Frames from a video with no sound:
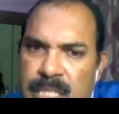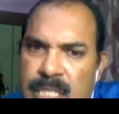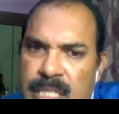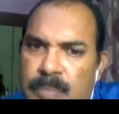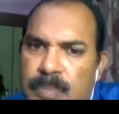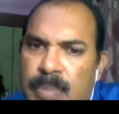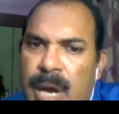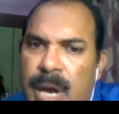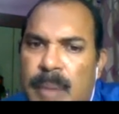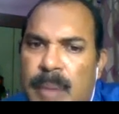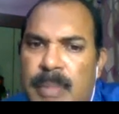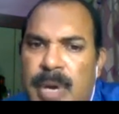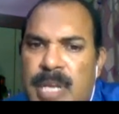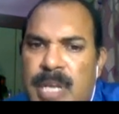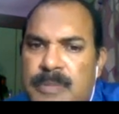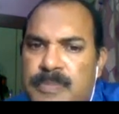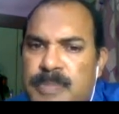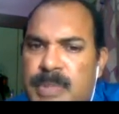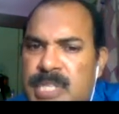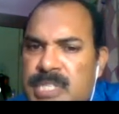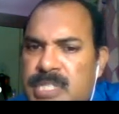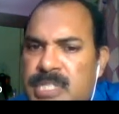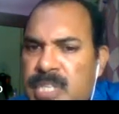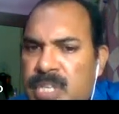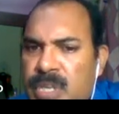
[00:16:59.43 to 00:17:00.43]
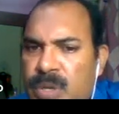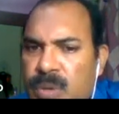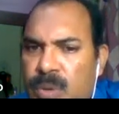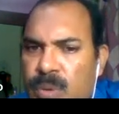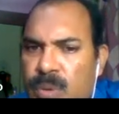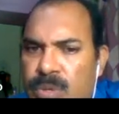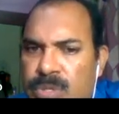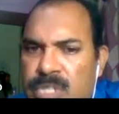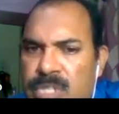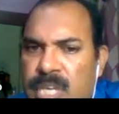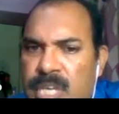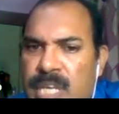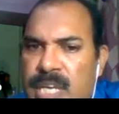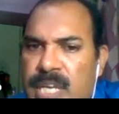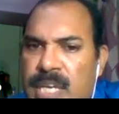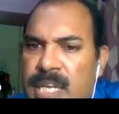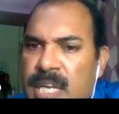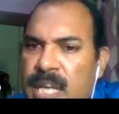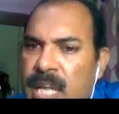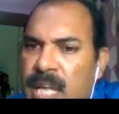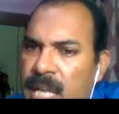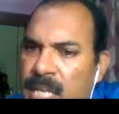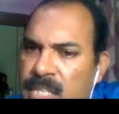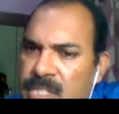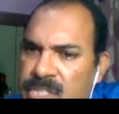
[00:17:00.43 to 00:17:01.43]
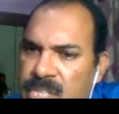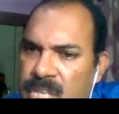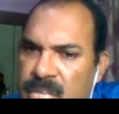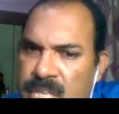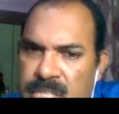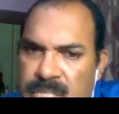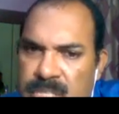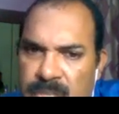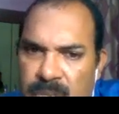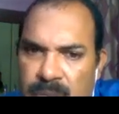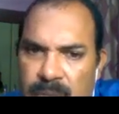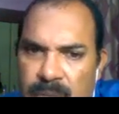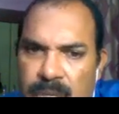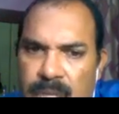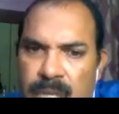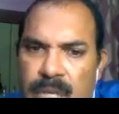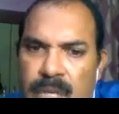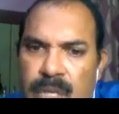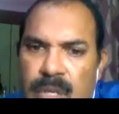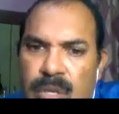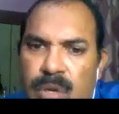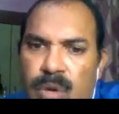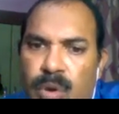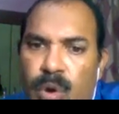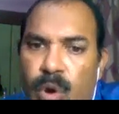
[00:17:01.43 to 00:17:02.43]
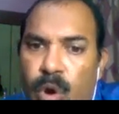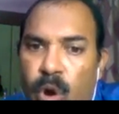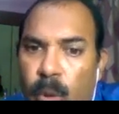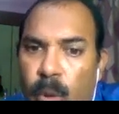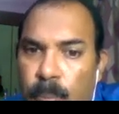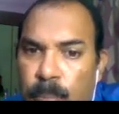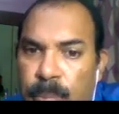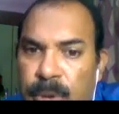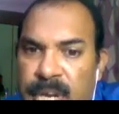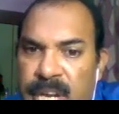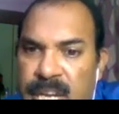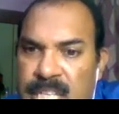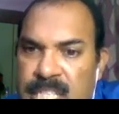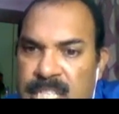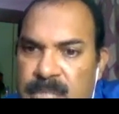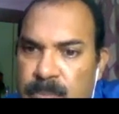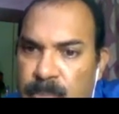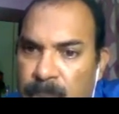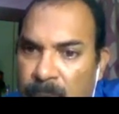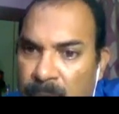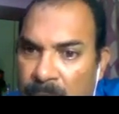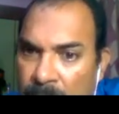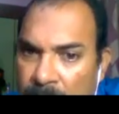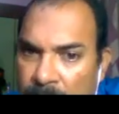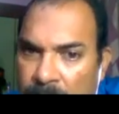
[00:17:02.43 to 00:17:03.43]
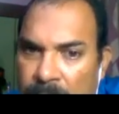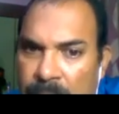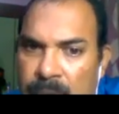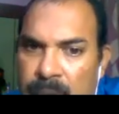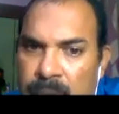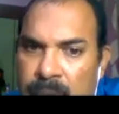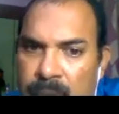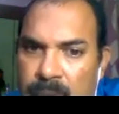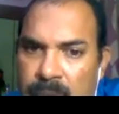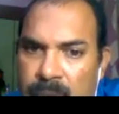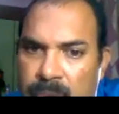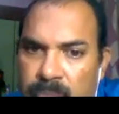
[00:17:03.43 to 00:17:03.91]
The palmar piece includes a radial extension, opponens bar.